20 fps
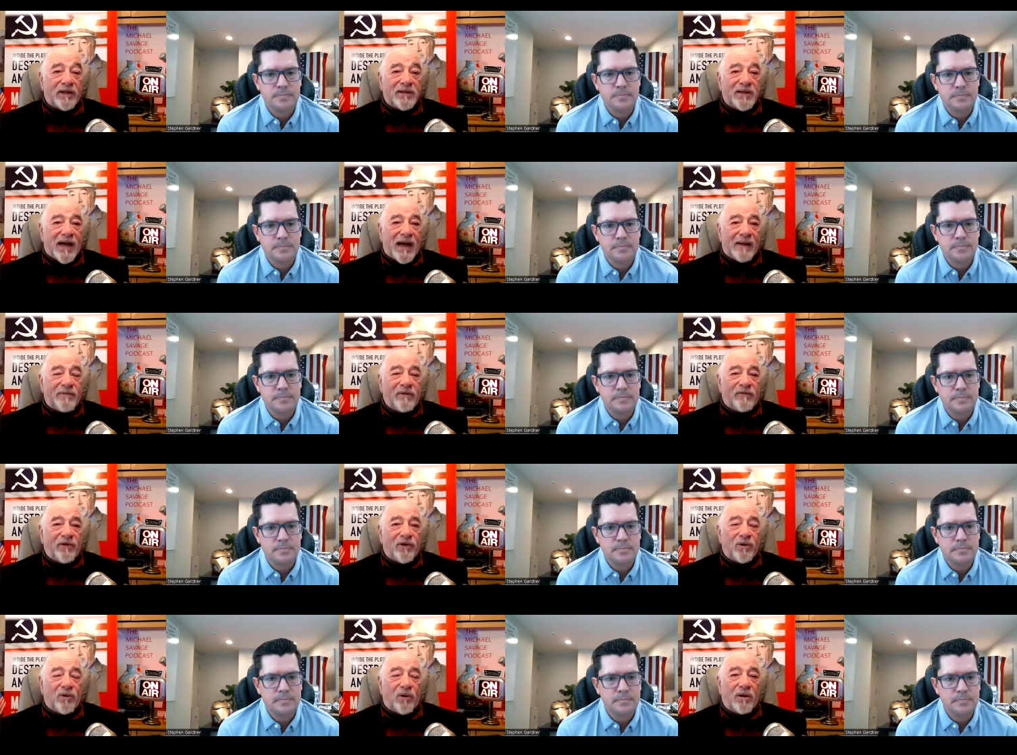Speaker 1: on top
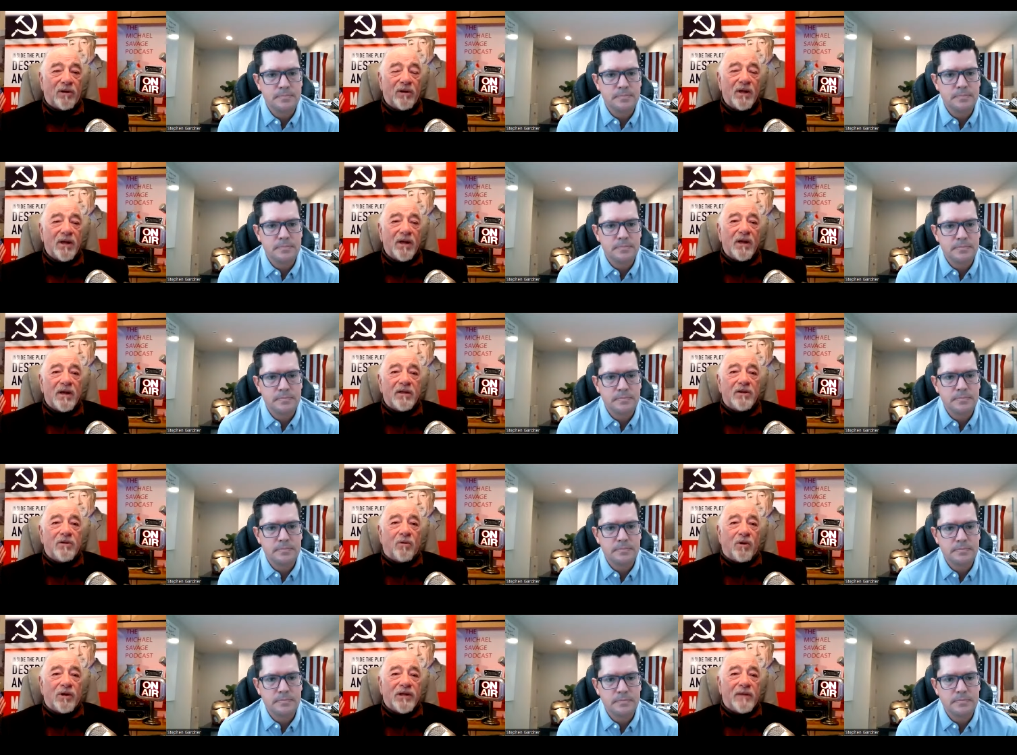of it all
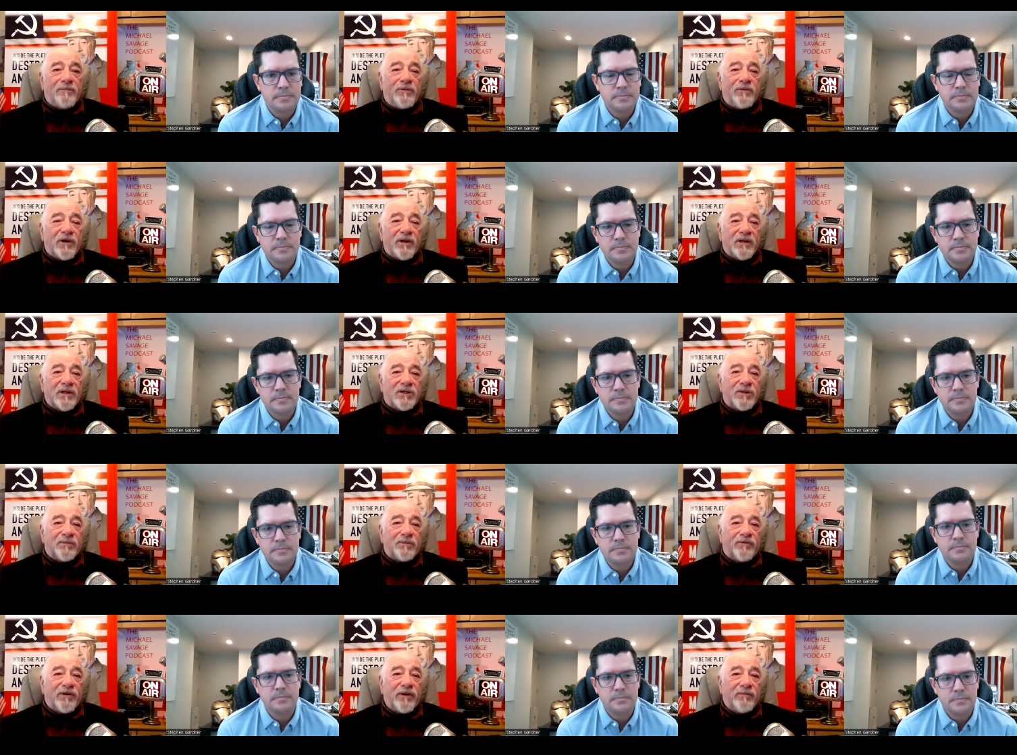the one they put on the
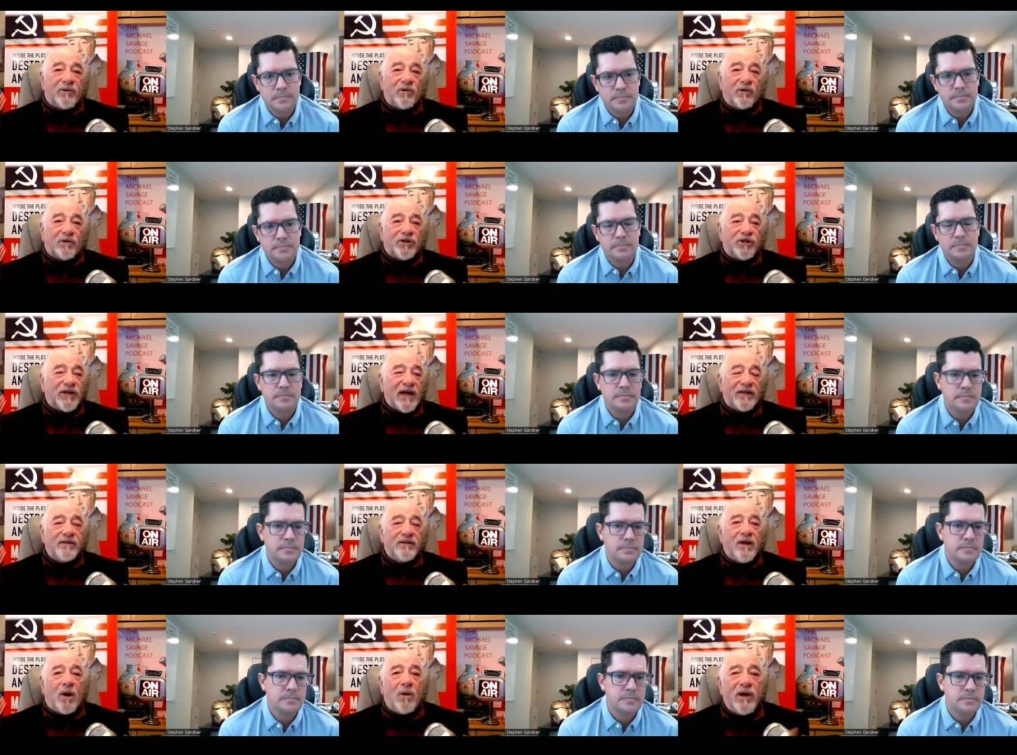supreme court she
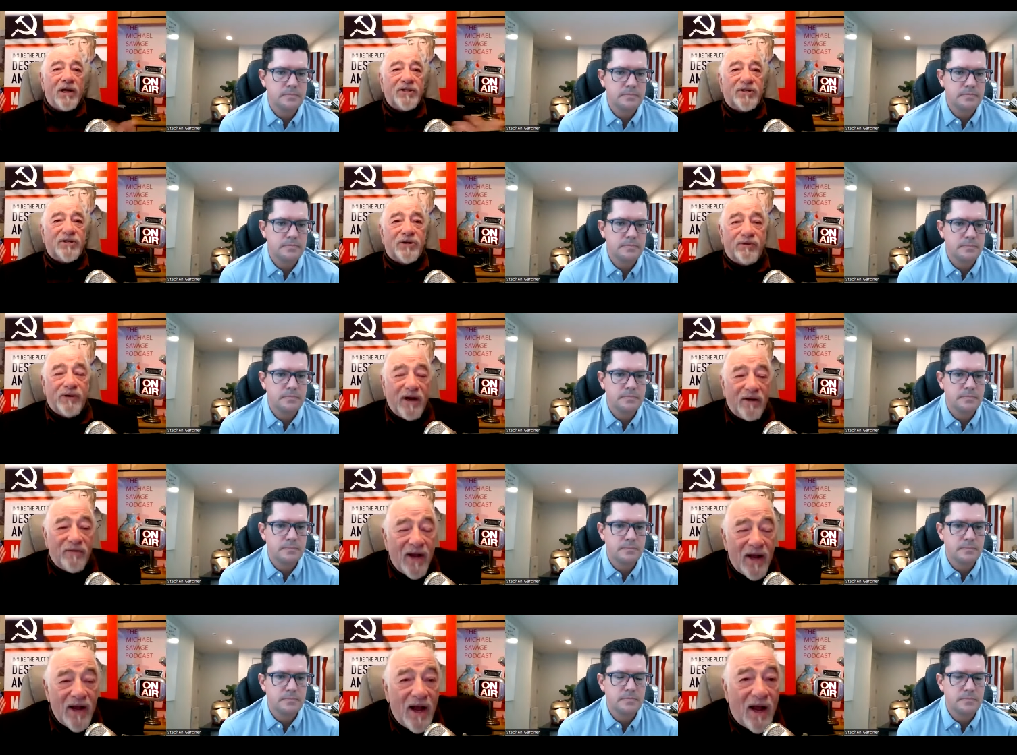had no history
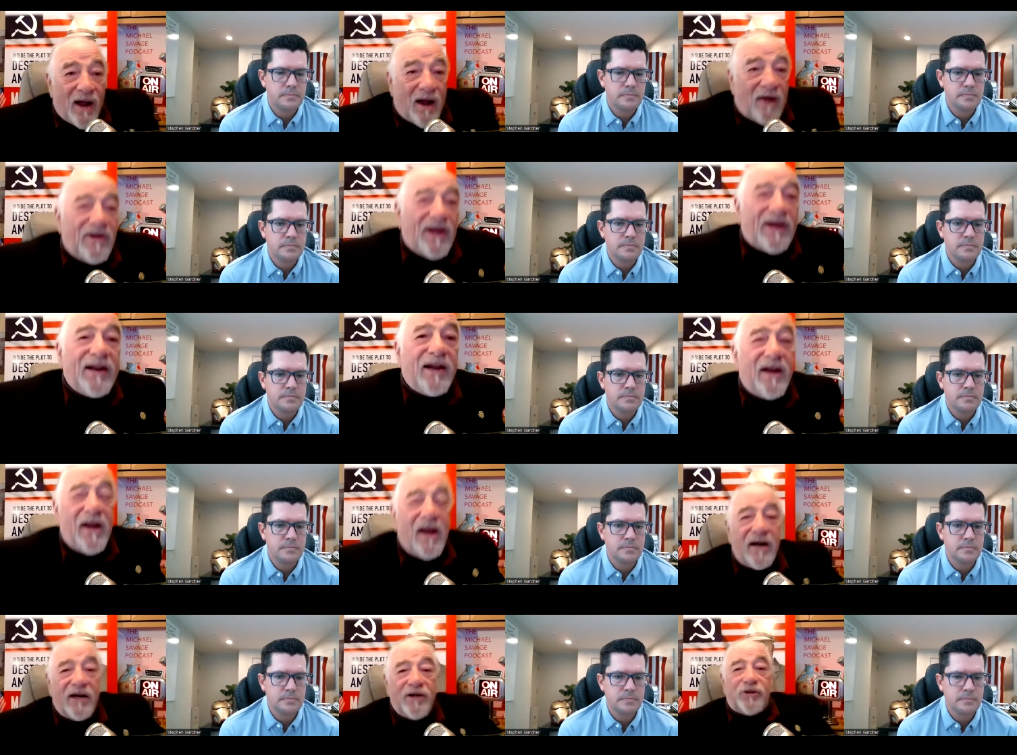of of
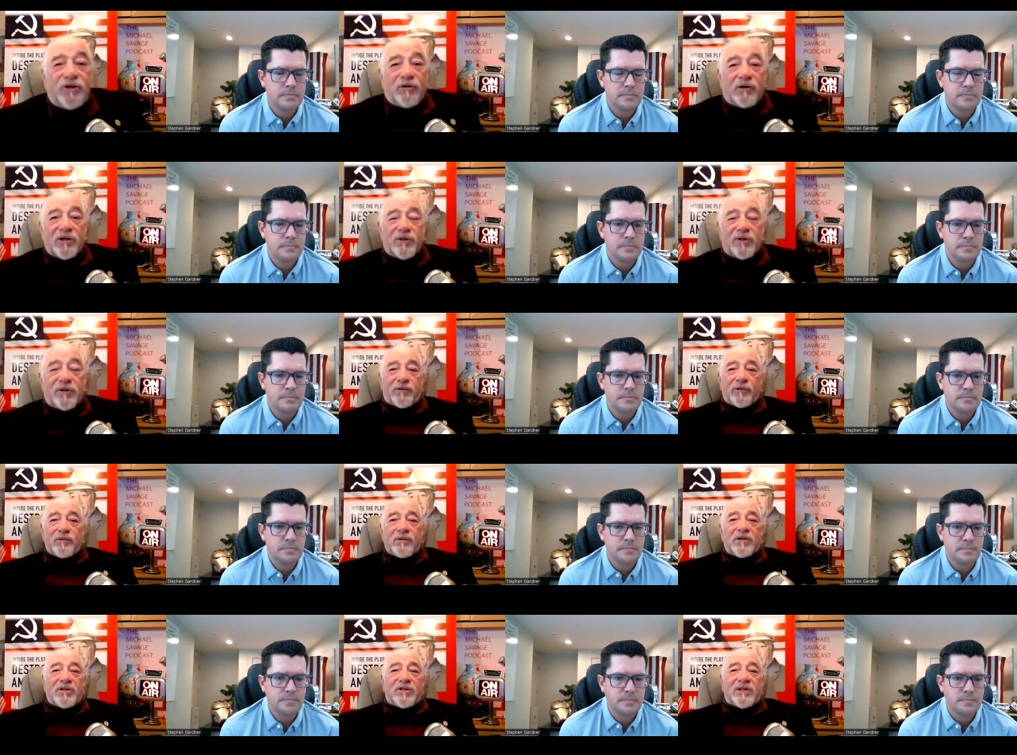any any
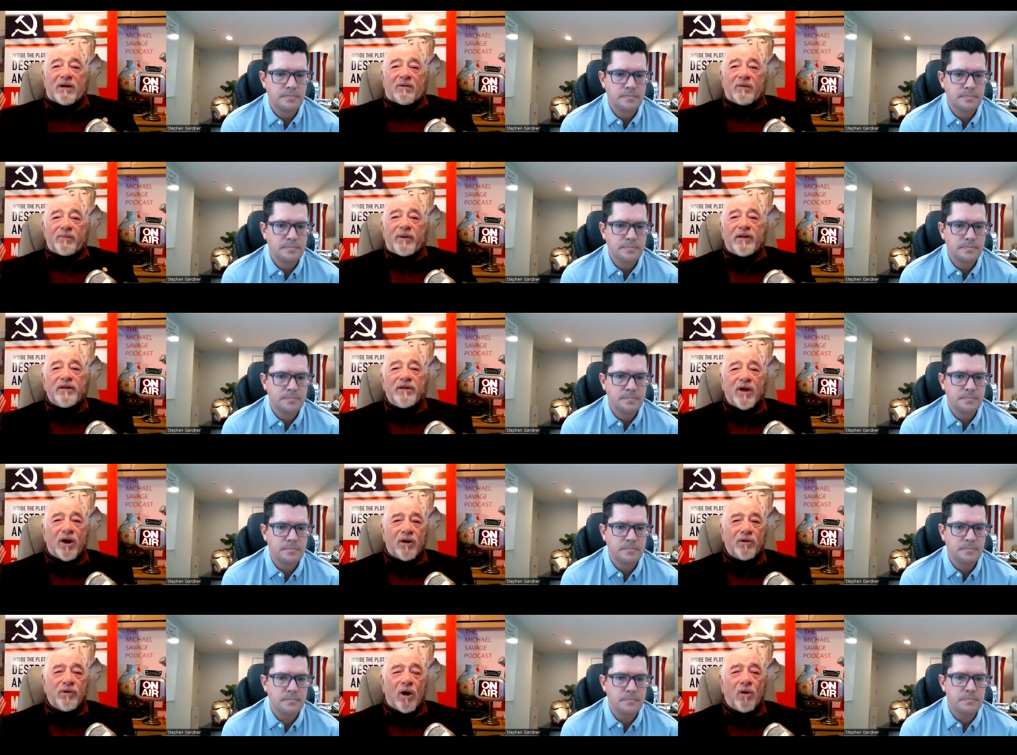jurisprudence that would be
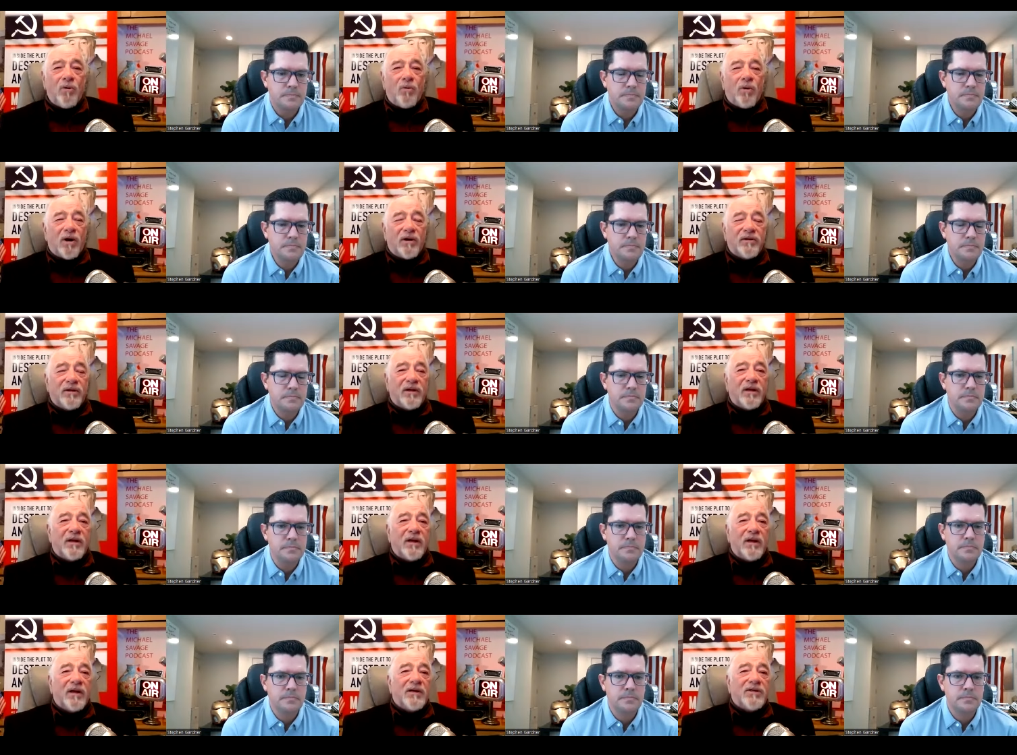noteworthy
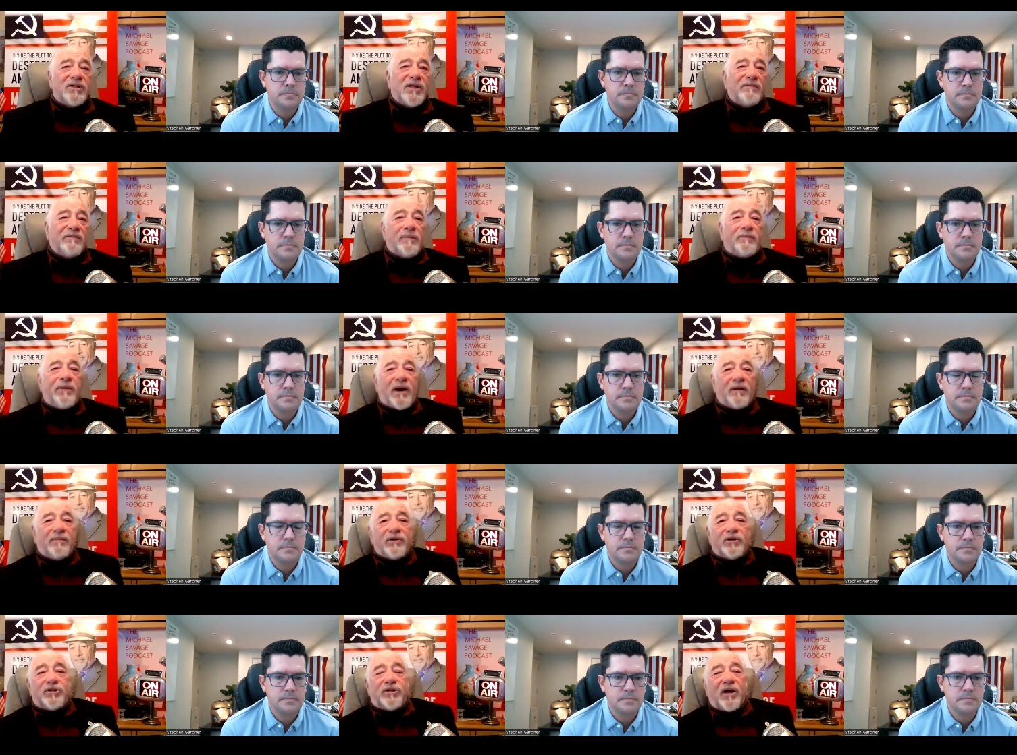she never
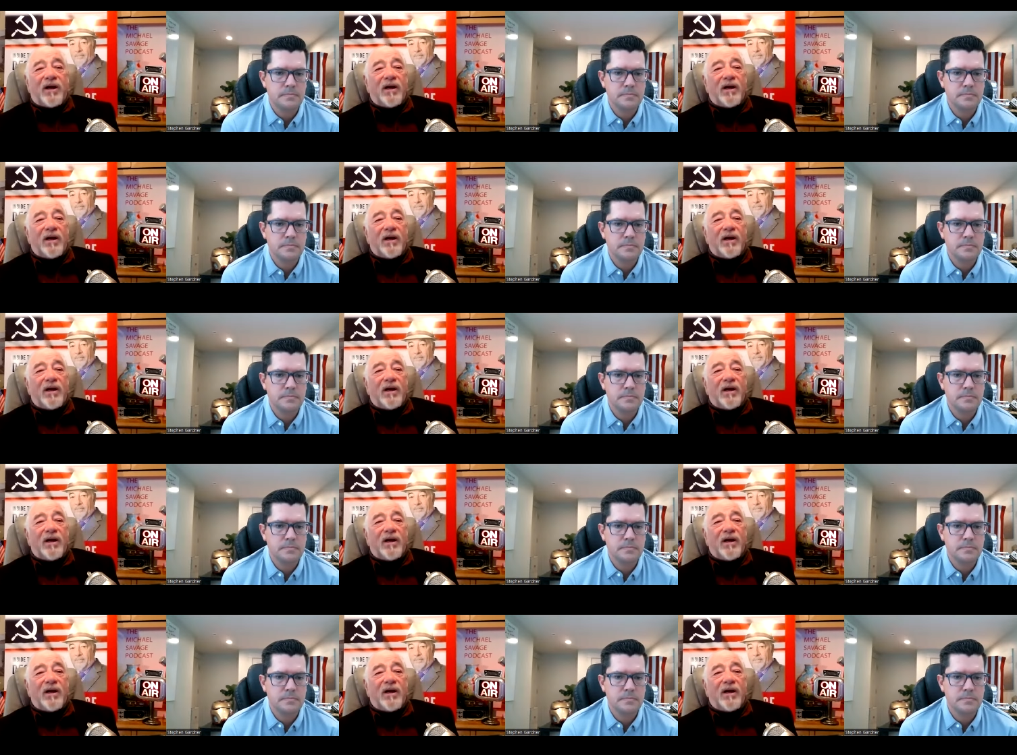published